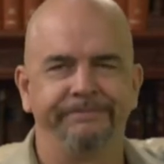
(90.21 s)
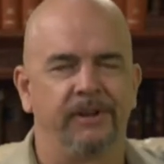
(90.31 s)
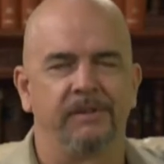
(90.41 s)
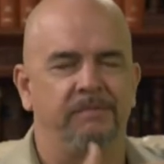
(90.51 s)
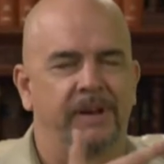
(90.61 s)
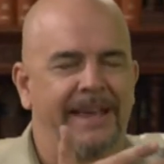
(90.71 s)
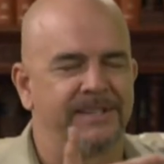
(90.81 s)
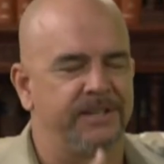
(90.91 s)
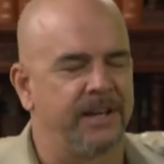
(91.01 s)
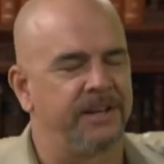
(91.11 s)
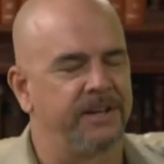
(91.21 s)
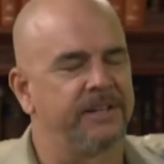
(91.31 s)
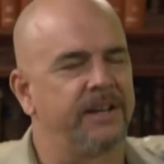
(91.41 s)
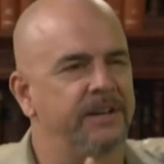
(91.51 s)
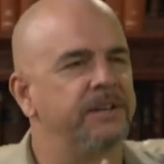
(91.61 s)
I hesitate to
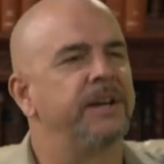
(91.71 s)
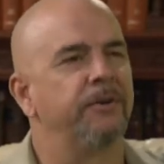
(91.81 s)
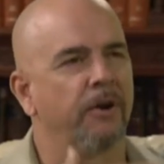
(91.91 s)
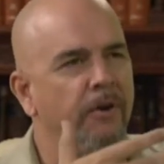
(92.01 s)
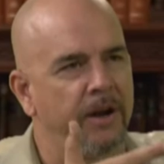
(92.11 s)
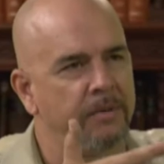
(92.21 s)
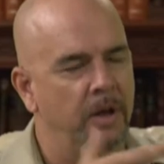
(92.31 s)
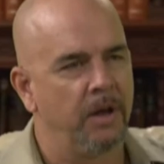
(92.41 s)
say deteriorated,